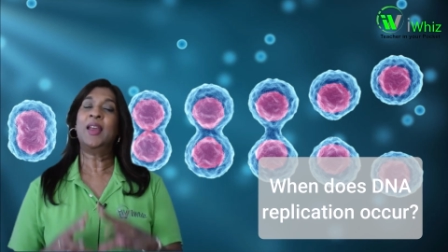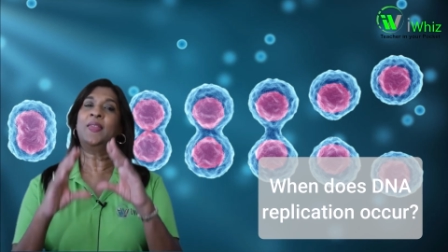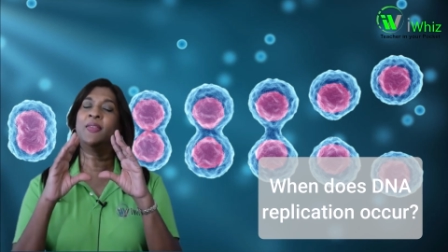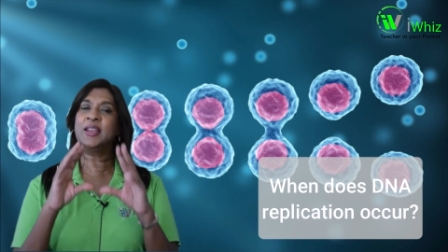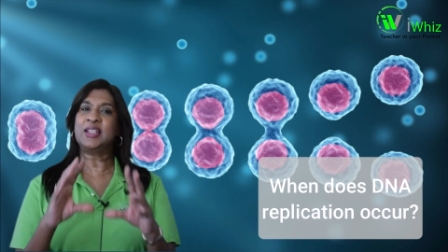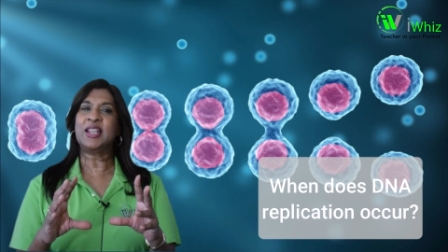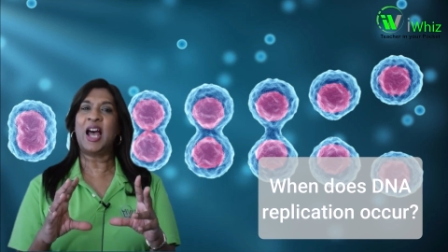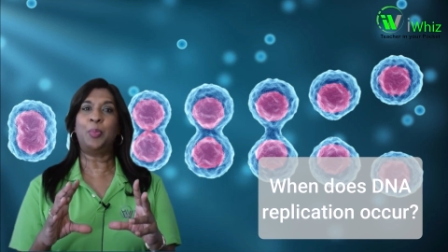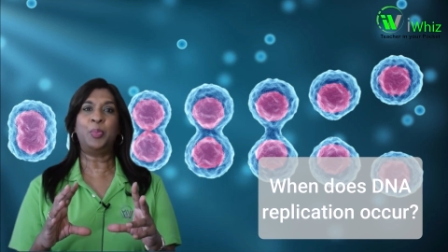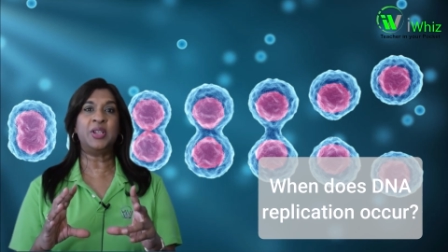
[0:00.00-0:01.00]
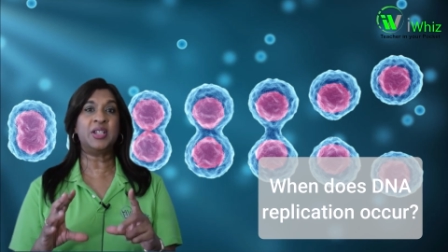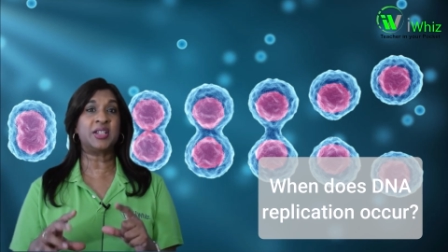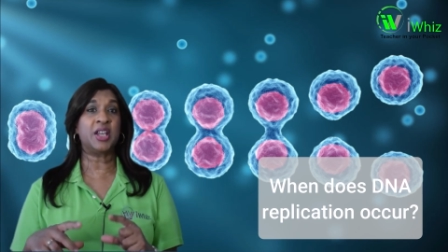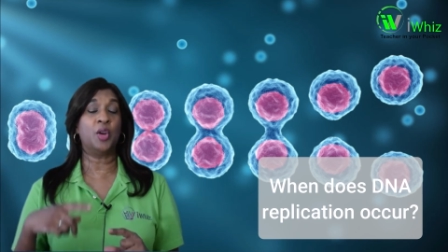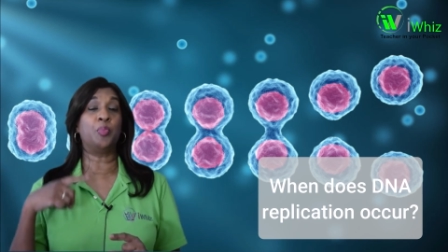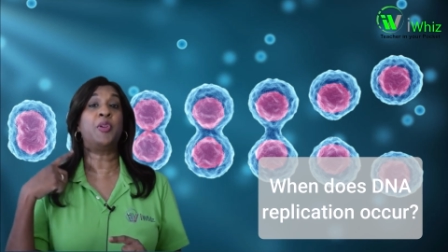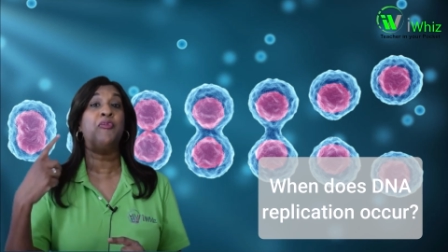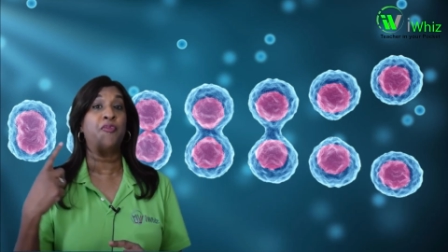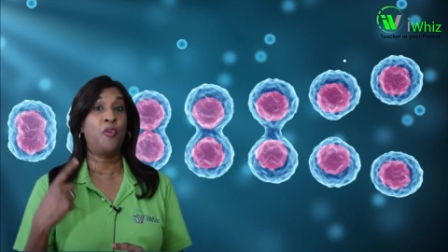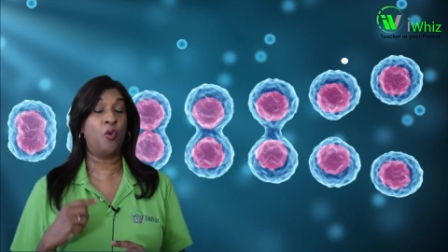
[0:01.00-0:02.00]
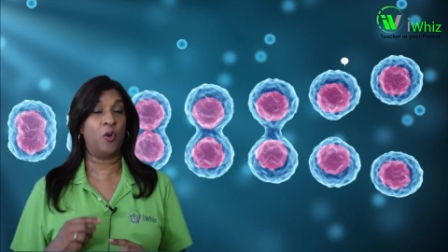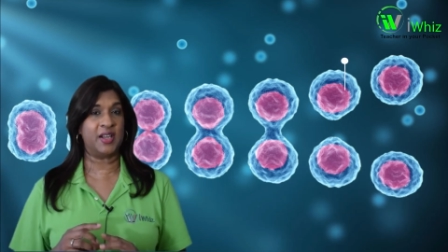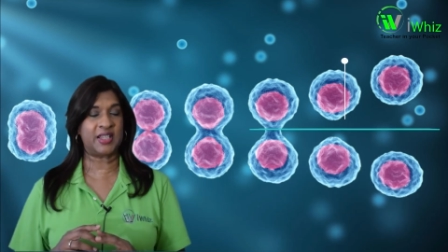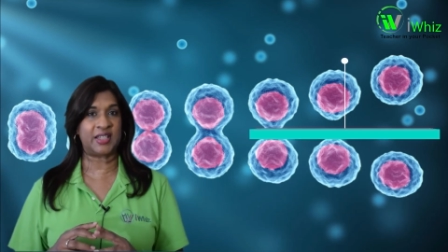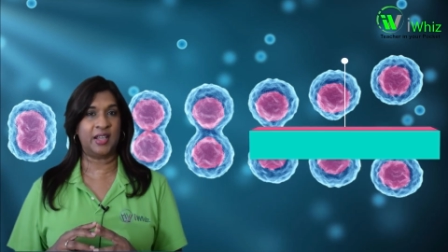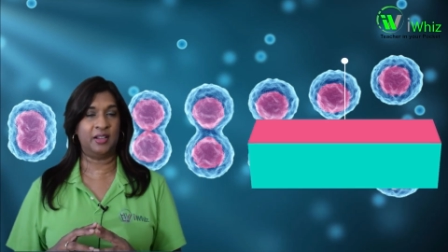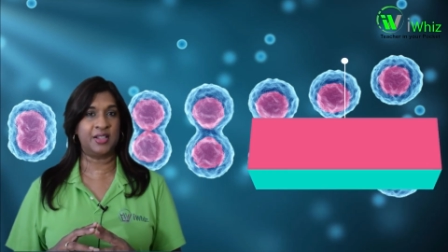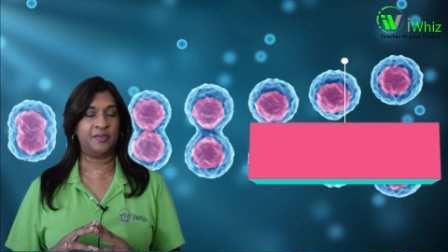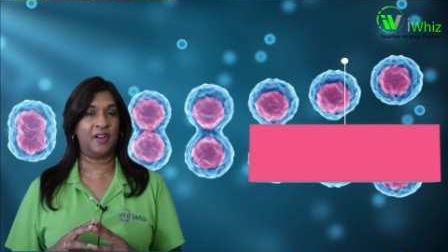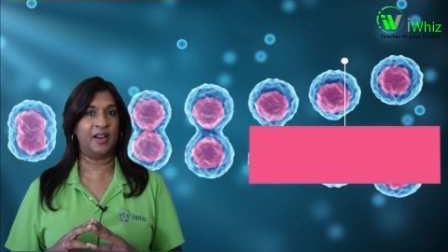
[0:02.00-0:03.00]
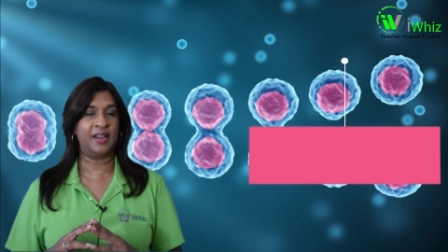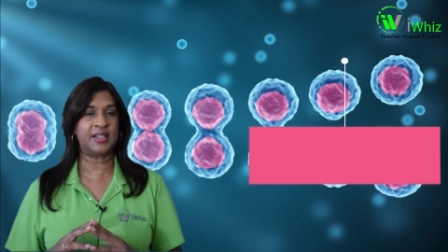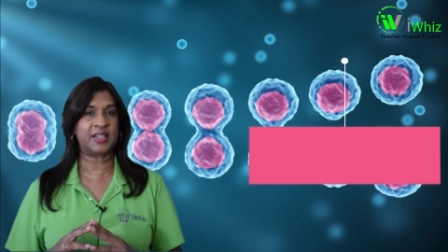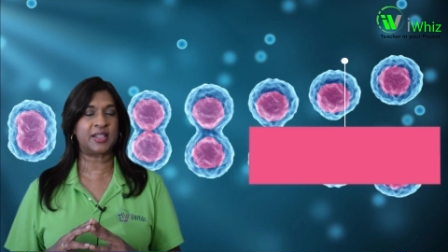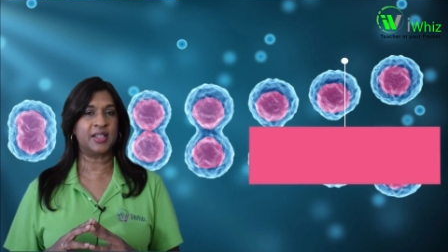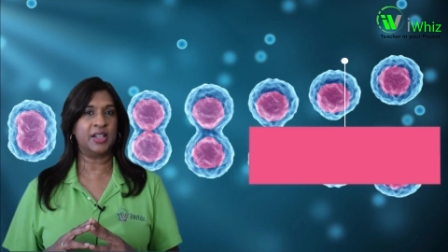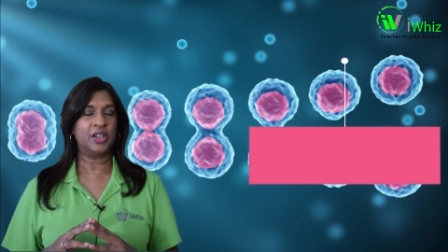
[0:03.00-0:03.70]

This happens before a cell divides.